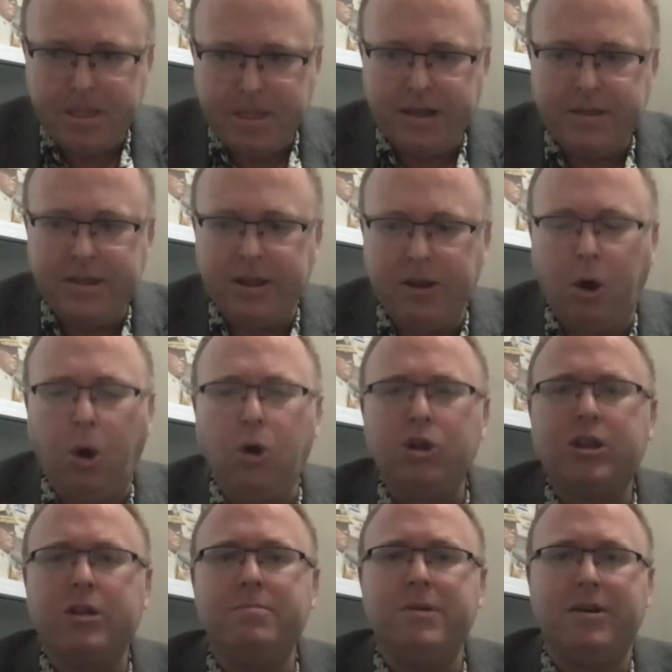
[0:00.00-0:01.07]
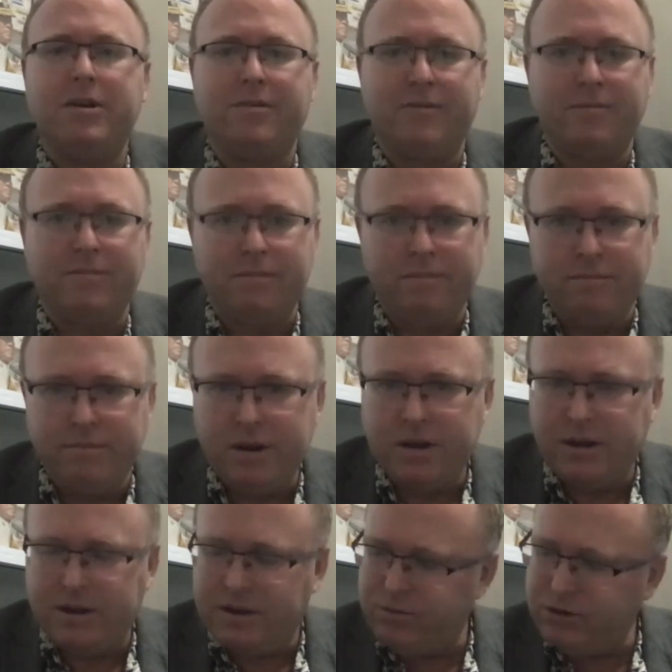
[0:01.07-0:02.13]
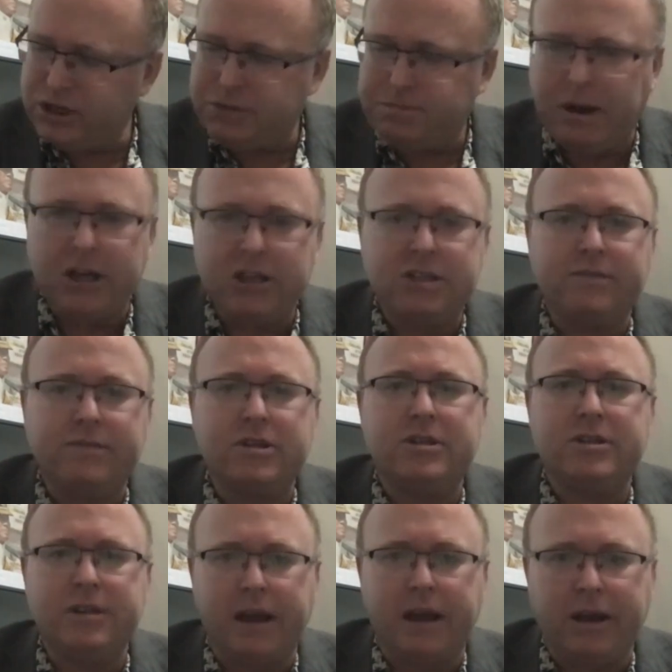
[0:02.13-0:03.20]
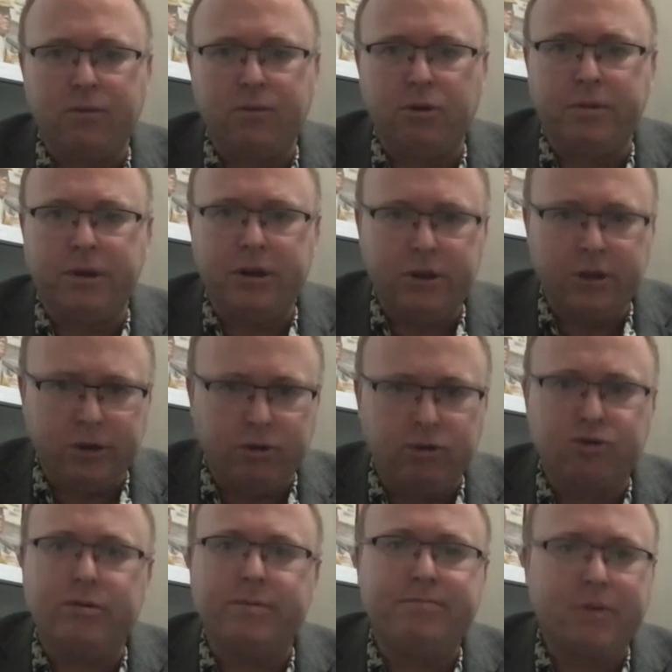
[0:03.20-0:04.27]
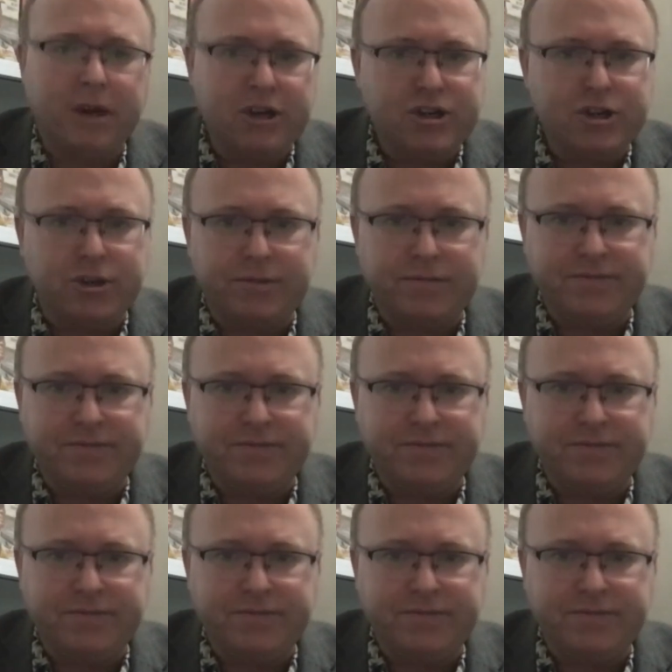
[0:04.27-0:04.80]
the ultimate response of the state will be to use repression.